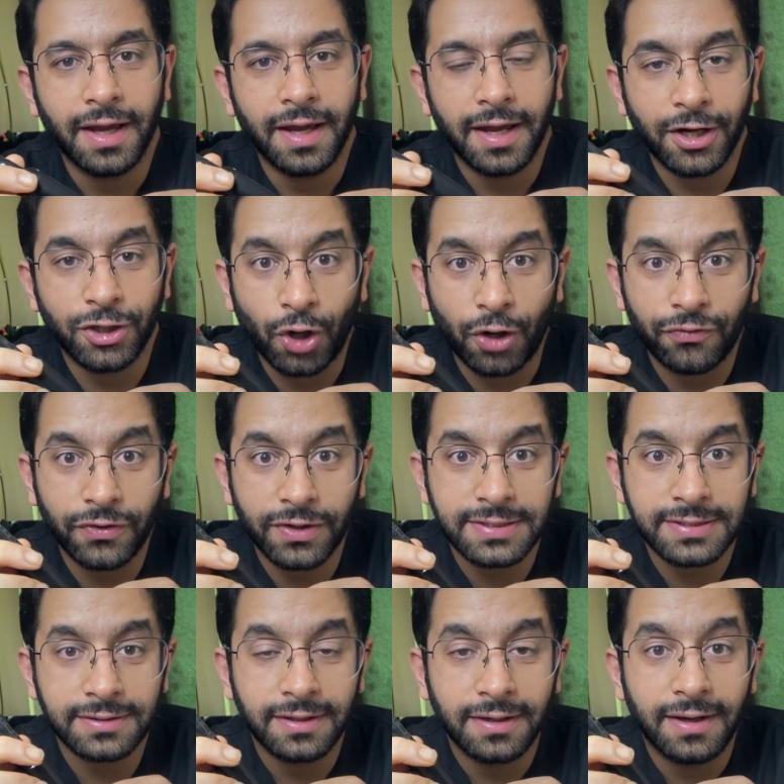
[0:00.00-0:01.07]
It
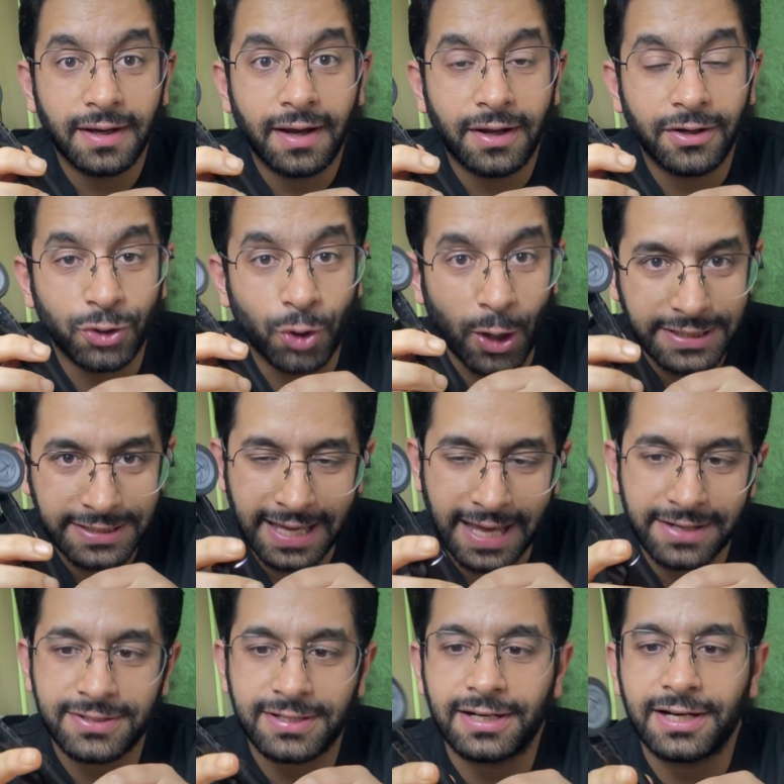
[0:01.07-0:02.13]
offers noise
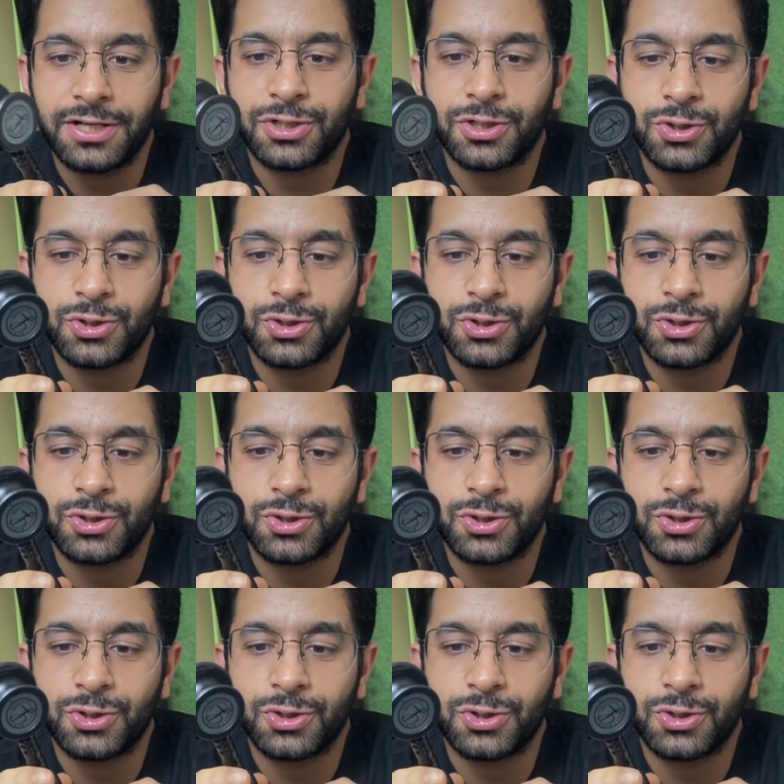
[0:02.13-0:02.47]
cancellation.